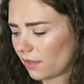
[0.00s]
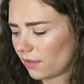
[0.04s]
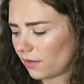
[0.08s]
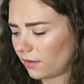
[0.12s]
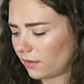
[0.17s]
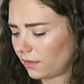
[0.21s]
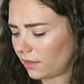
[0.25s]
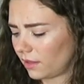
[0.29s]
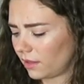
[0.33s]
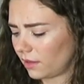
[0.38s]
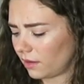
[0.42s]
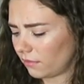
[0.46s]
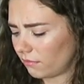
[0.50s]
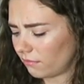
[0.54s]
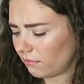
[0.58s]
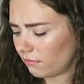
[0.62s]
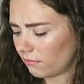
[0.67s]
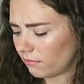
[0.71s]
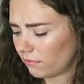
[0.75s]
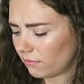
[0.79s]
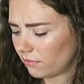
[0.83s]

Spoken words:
other than